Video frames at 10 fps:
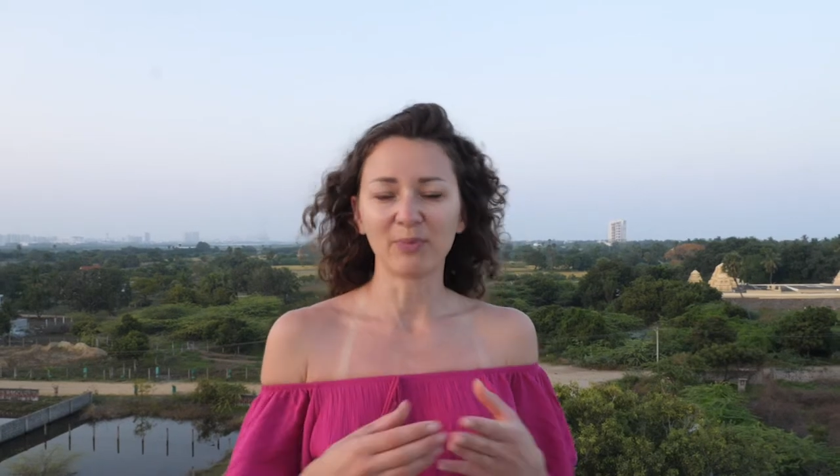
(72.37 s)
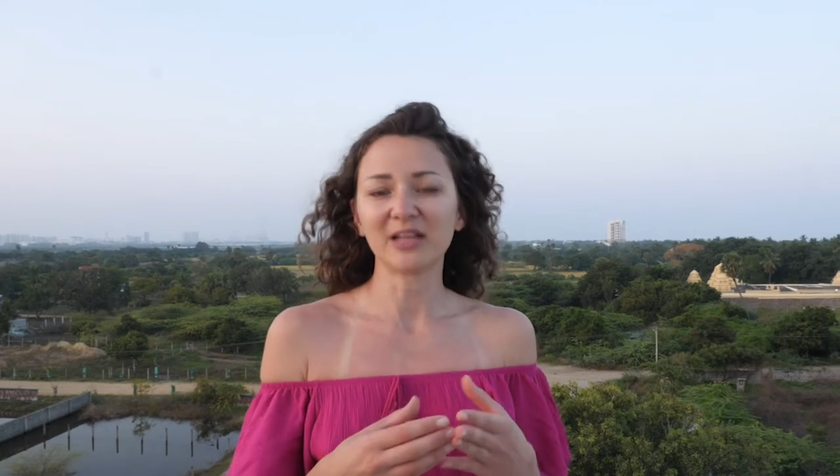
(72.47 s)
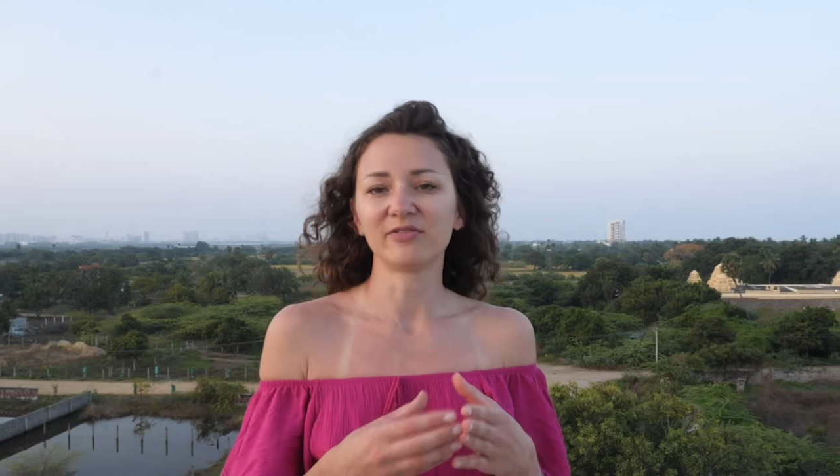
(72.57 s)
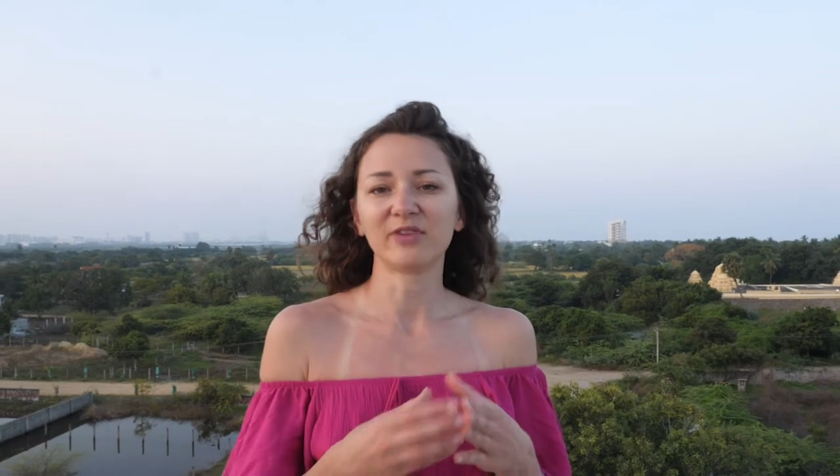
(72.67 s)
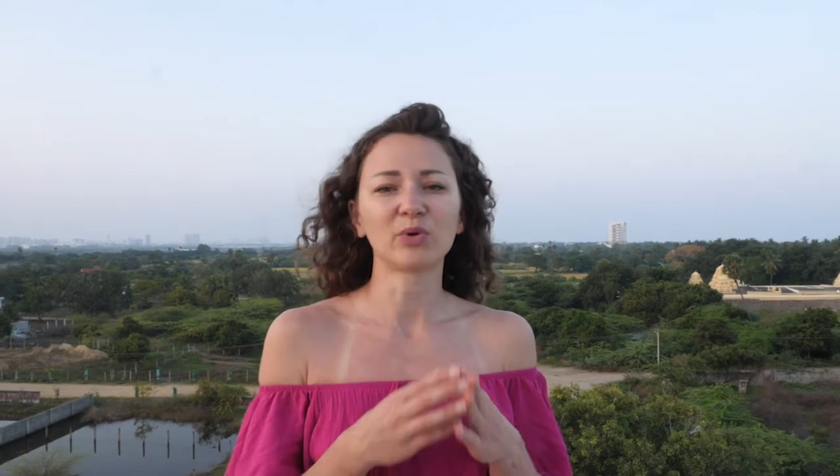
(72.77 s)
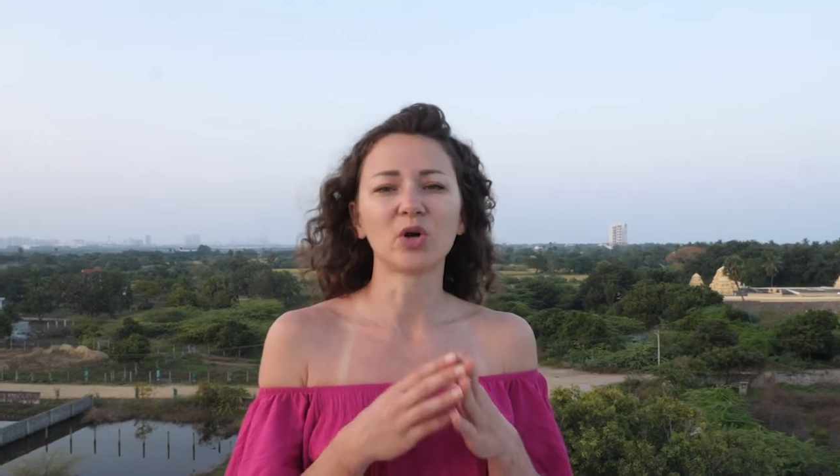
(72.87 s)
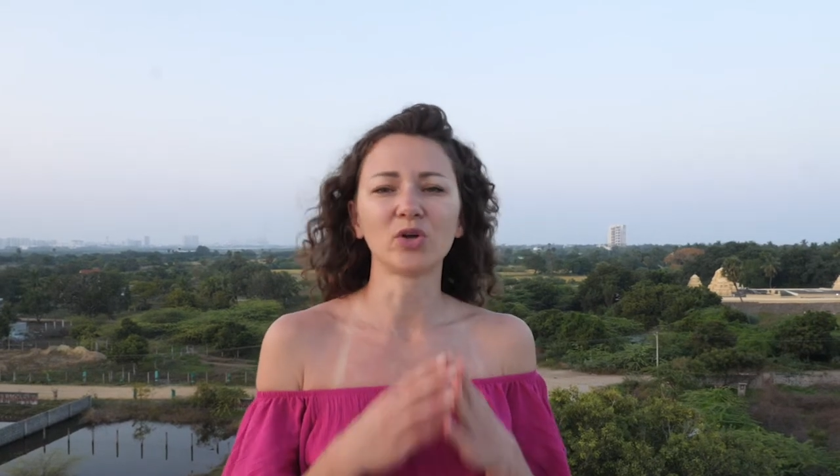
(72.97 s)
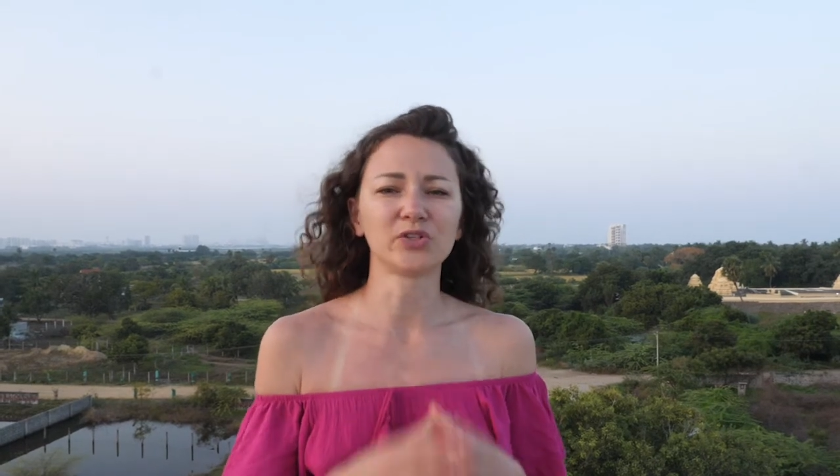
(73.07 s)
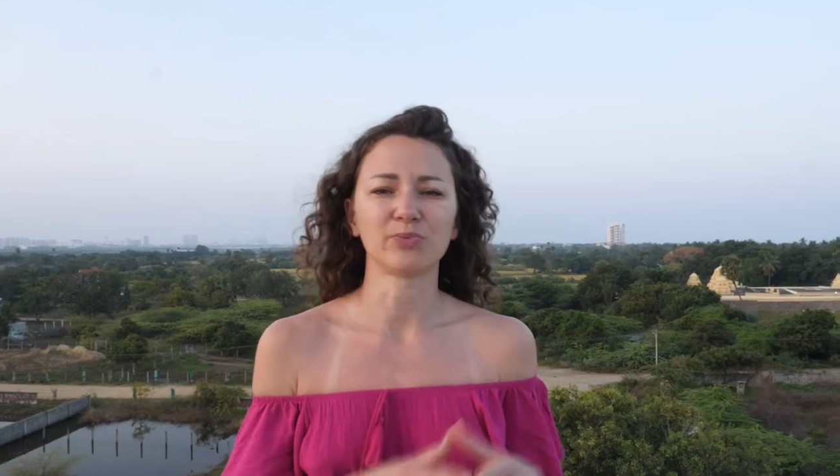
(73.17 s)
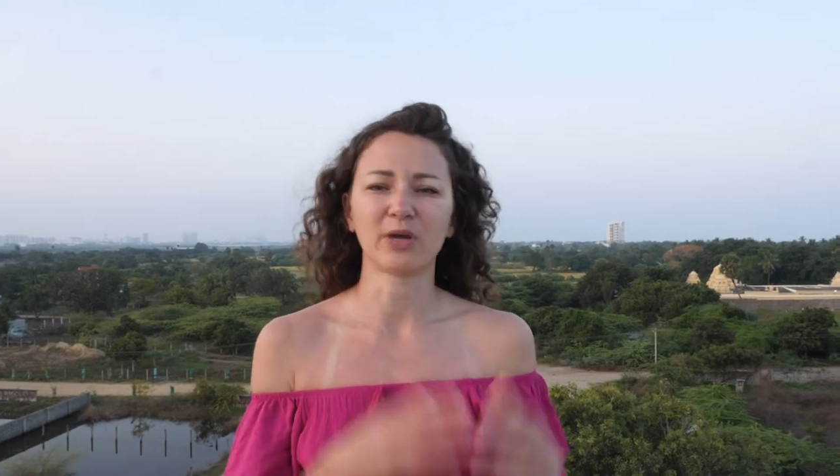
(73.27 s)
but they were
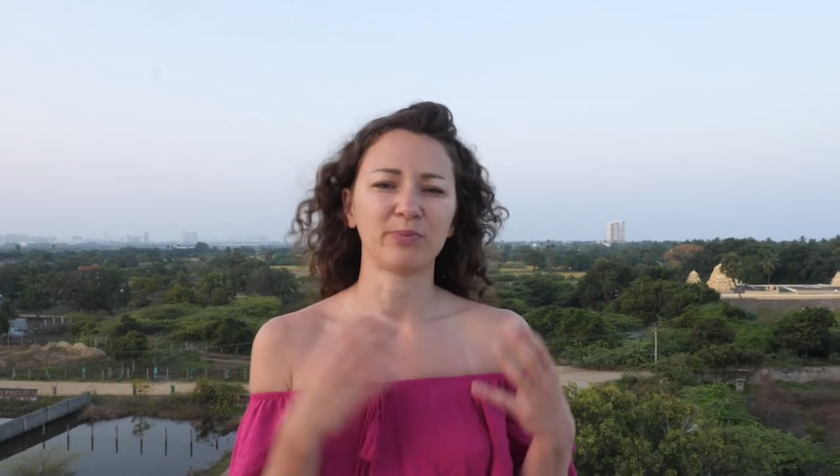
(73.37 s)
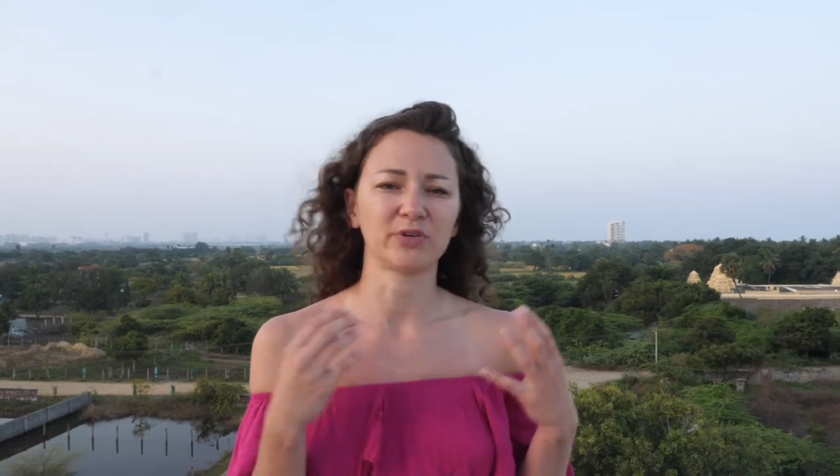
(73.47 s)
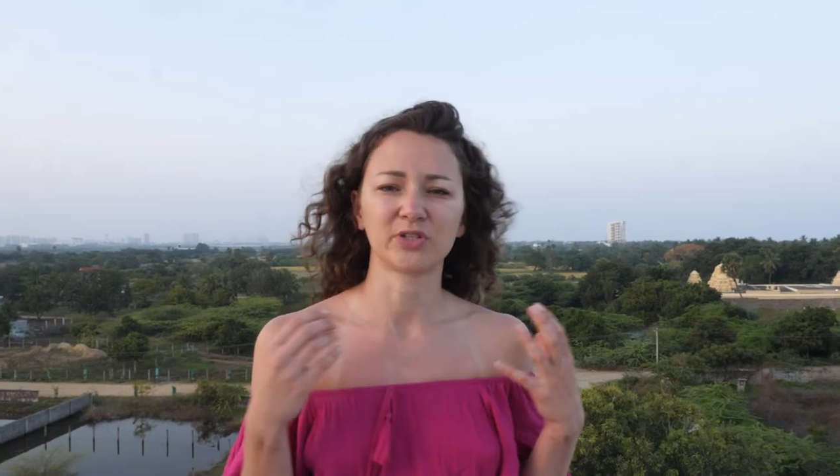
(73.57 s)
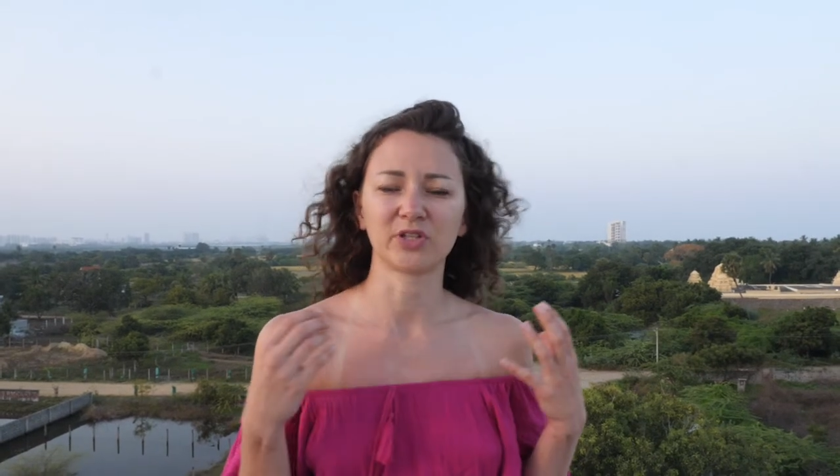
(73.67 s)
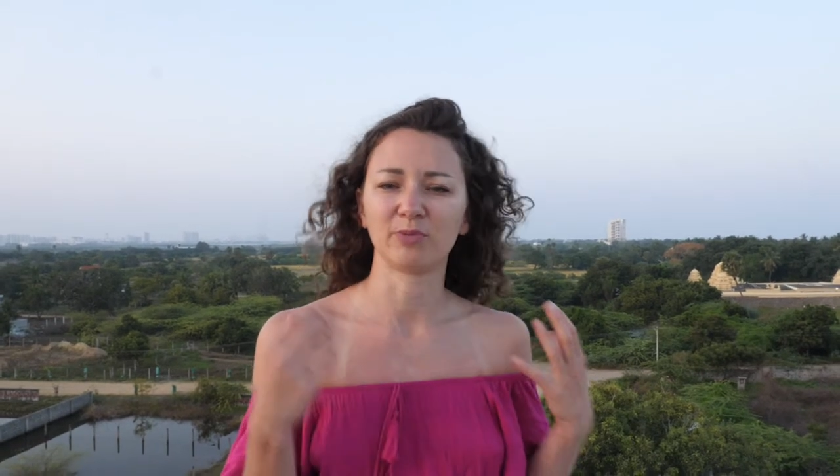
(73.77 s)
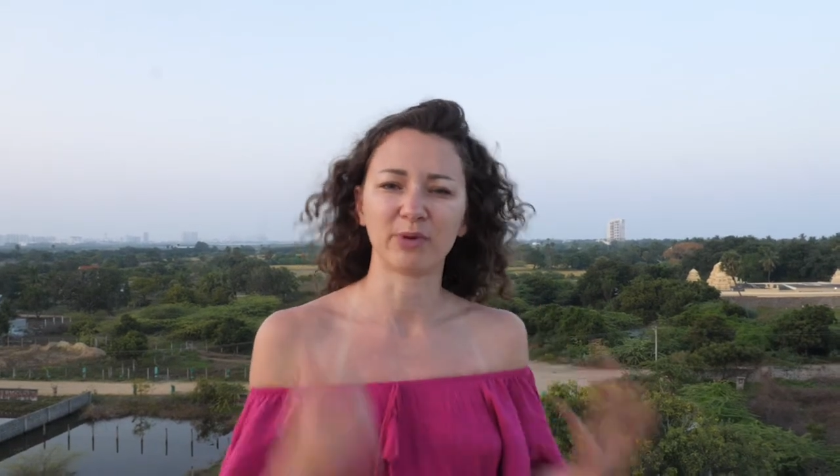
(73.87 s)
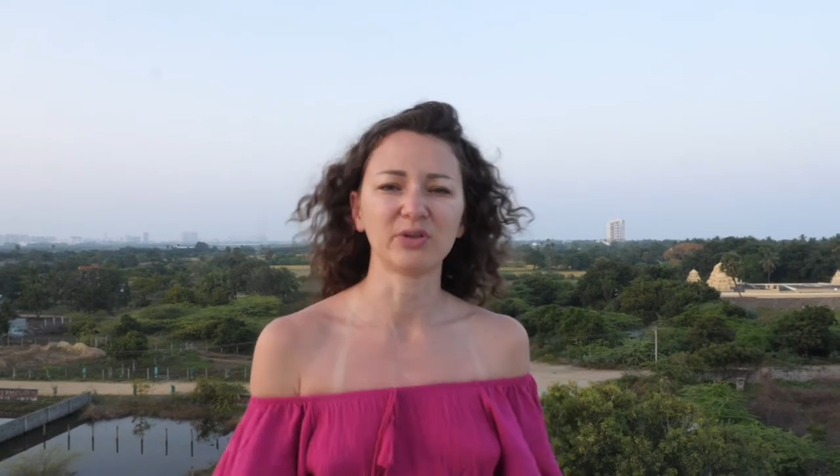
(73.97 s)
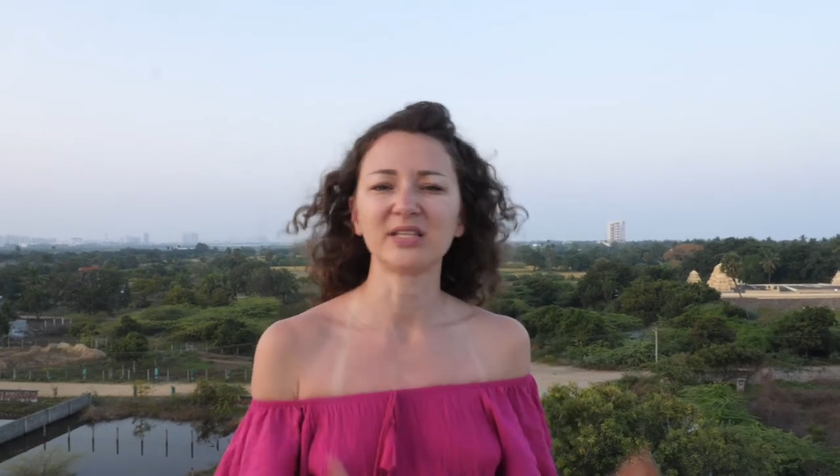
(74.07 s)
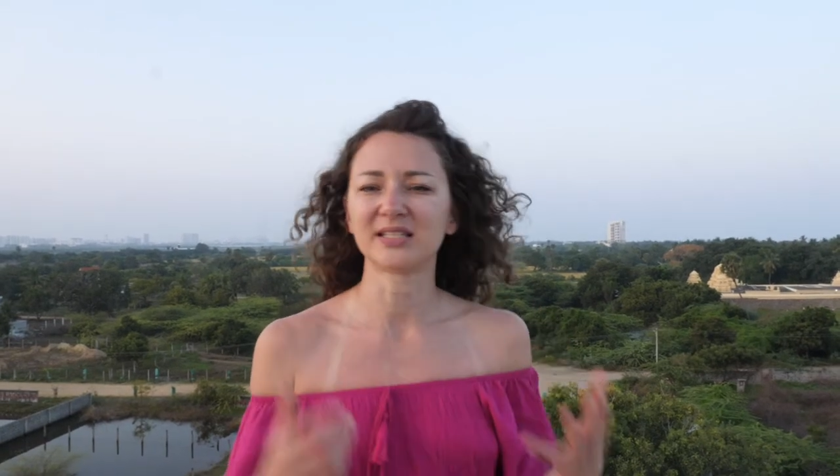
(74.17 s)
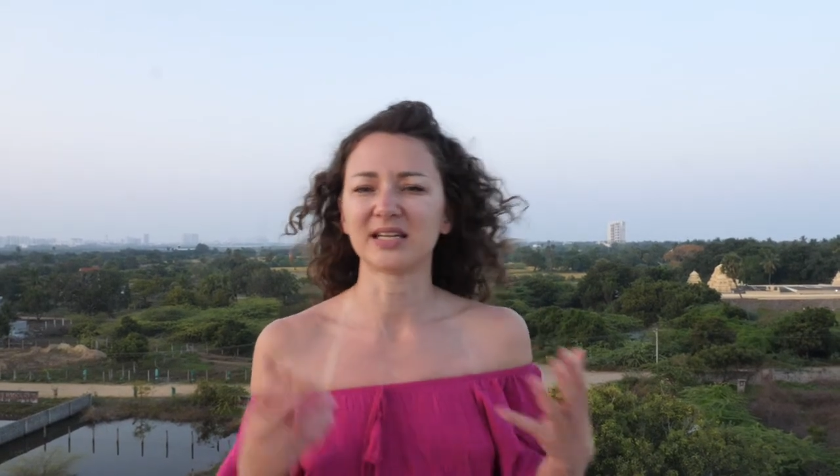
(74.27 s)
also my personal
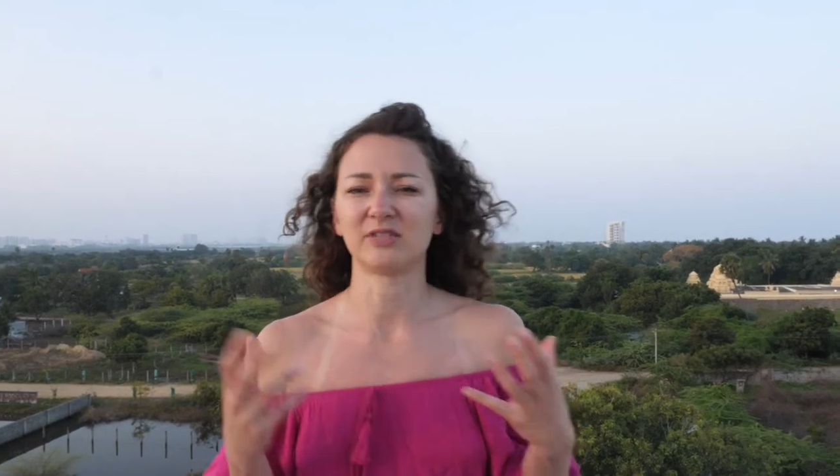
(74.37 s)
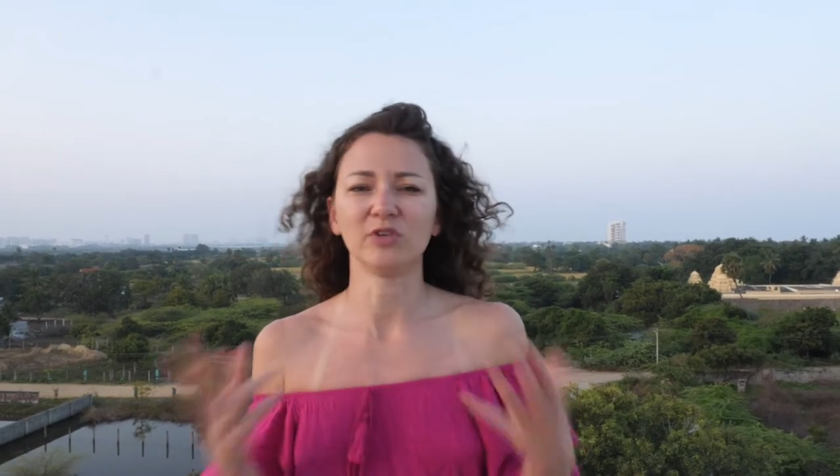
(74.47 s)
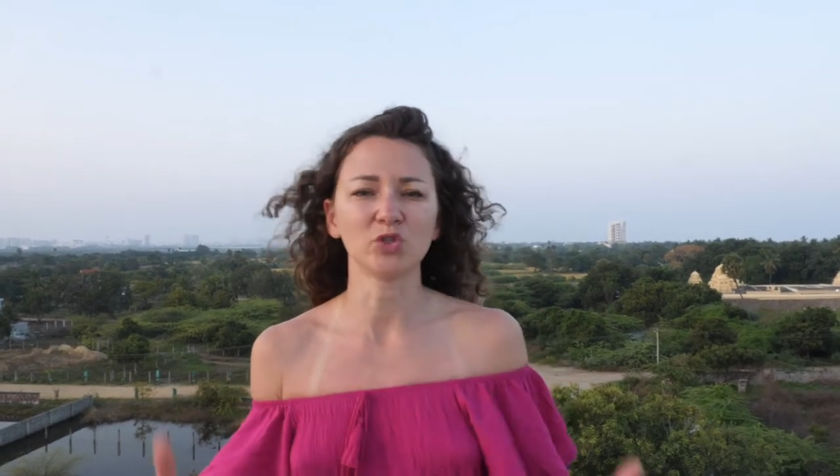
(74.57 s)
baristas,